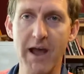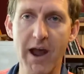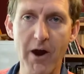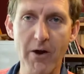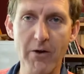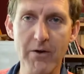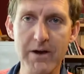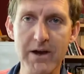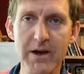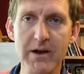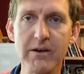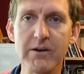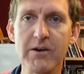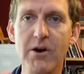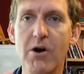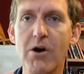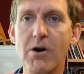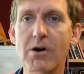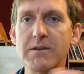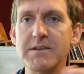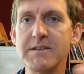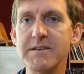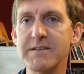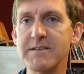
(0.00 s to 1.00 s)
area
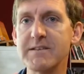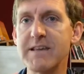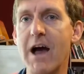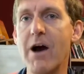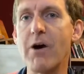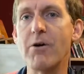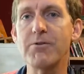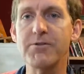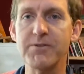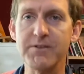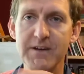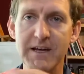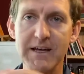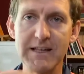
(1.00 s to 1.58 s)
called South